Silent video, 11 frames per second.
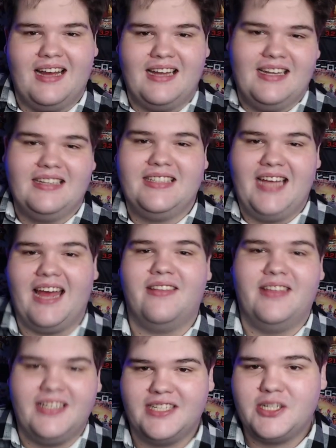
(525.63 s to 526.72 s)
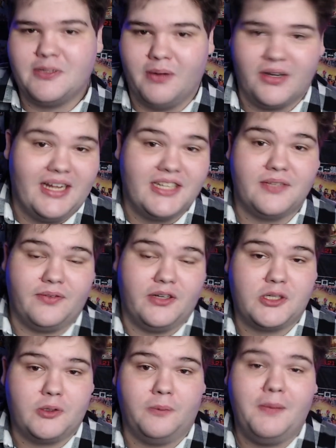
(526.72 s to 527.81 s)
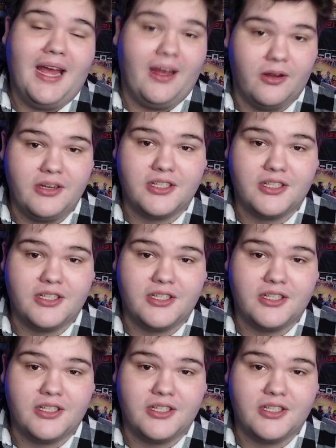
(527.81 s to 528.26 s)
and then get the Digimon as a virtual pair on your